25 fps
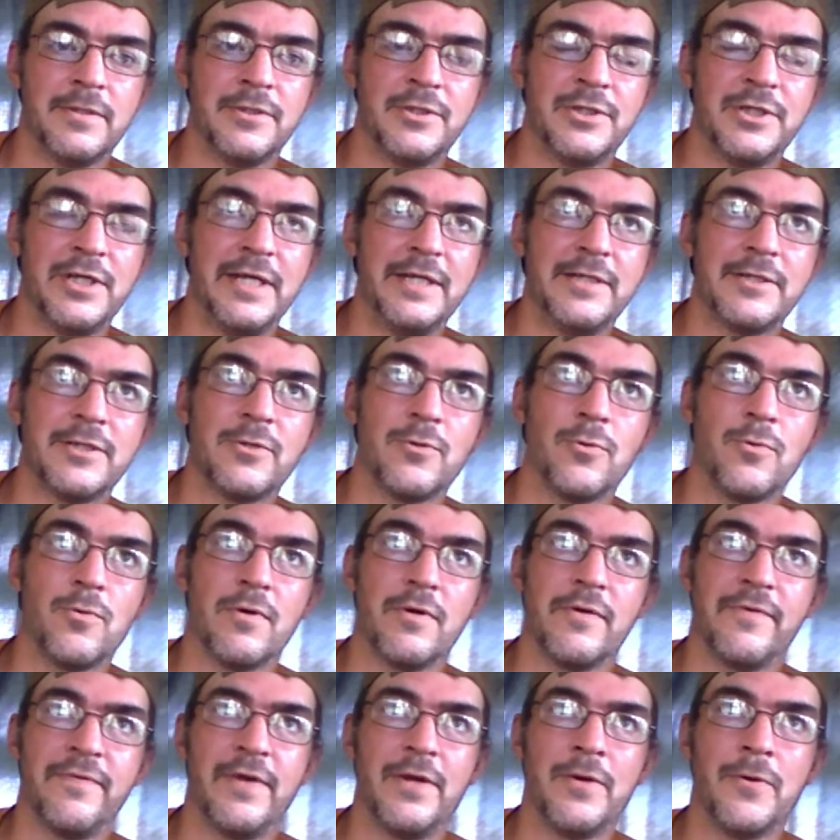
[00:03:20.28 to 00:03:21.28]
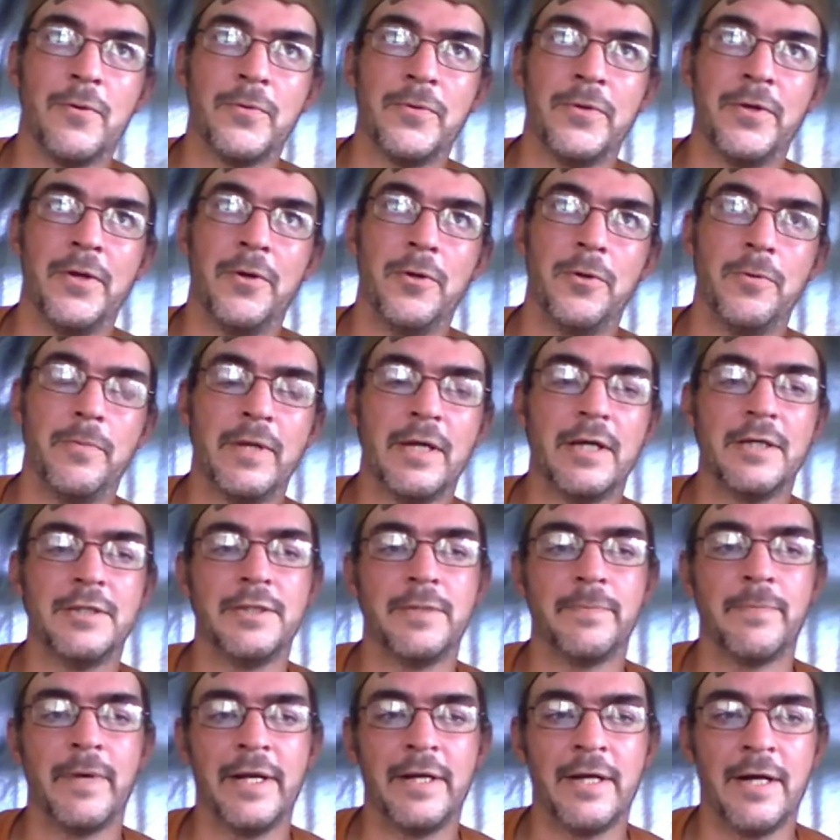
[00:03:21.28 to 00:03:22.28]
the Sheet store, if you don't know,
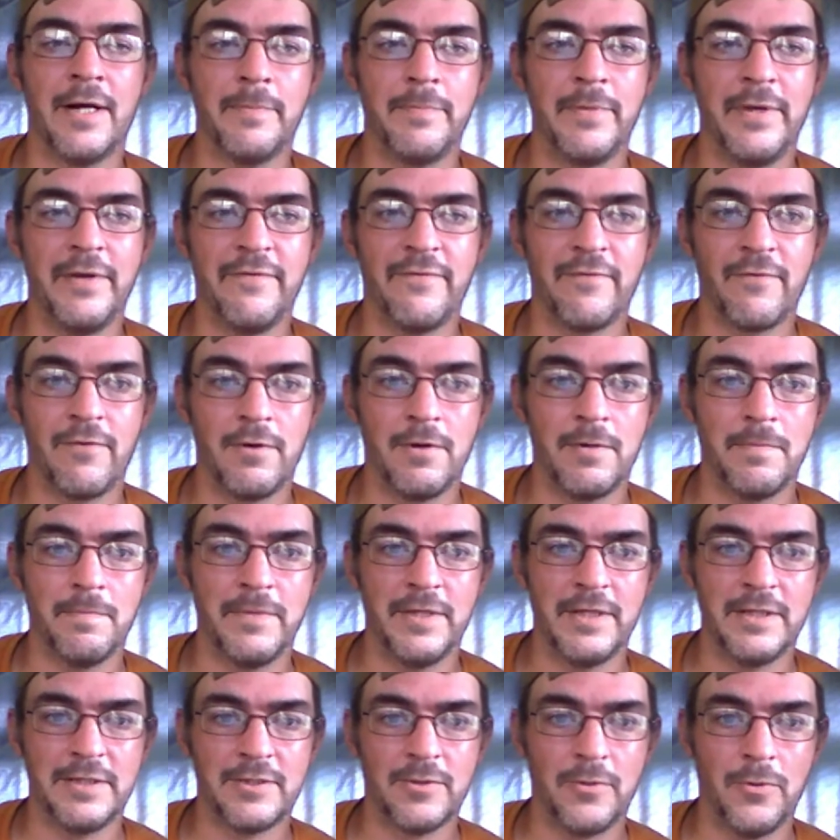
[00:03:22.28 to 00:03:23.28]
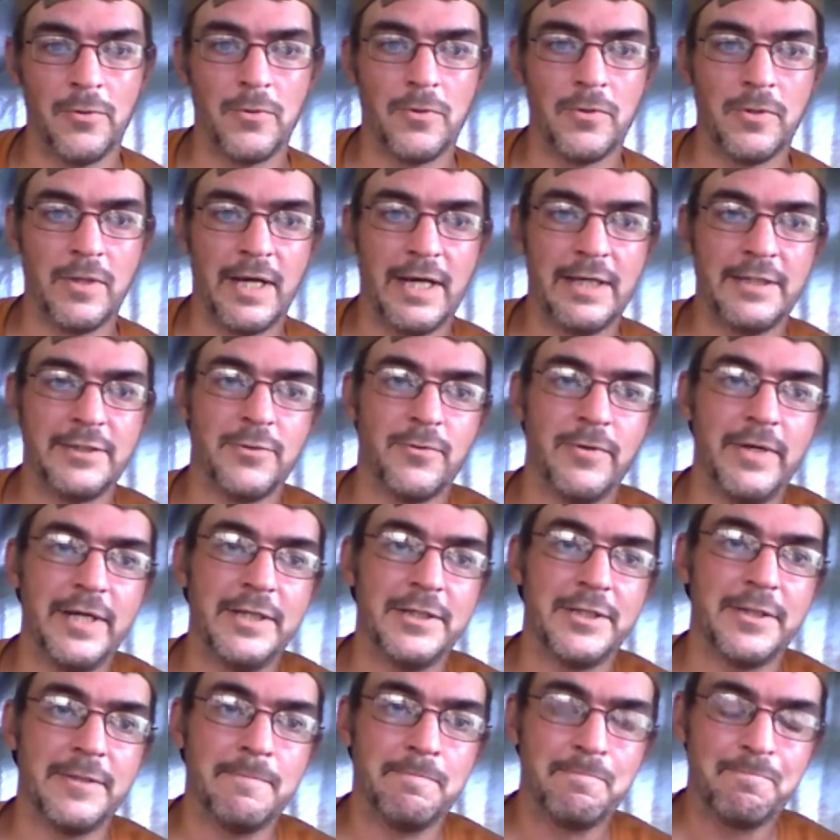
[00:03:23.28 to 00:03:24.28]
because you might not be from this localized
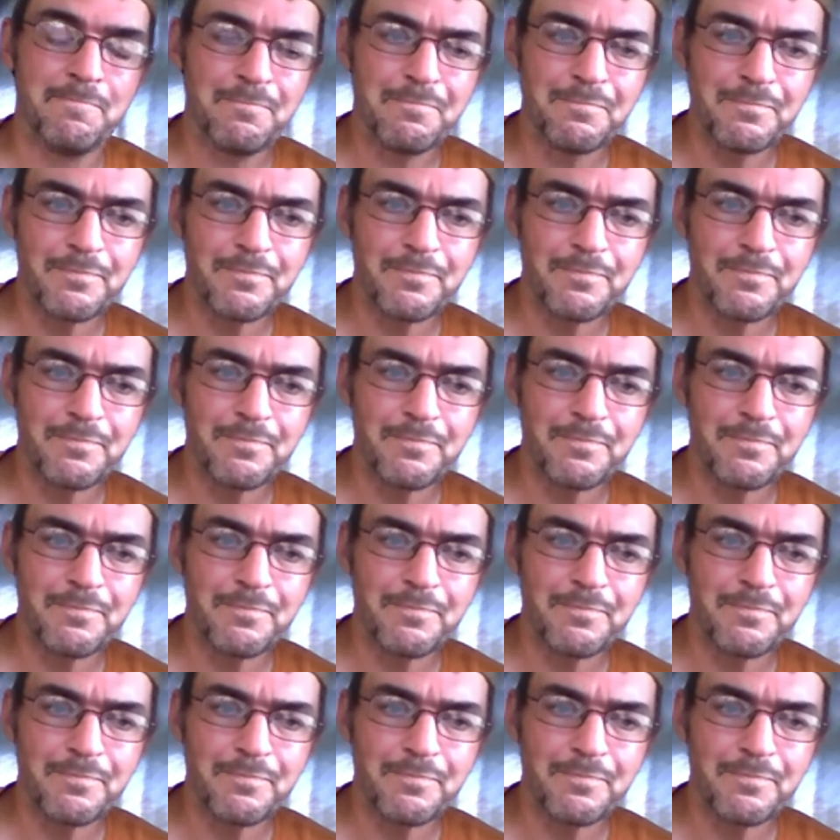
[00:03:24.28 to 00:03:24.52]
region,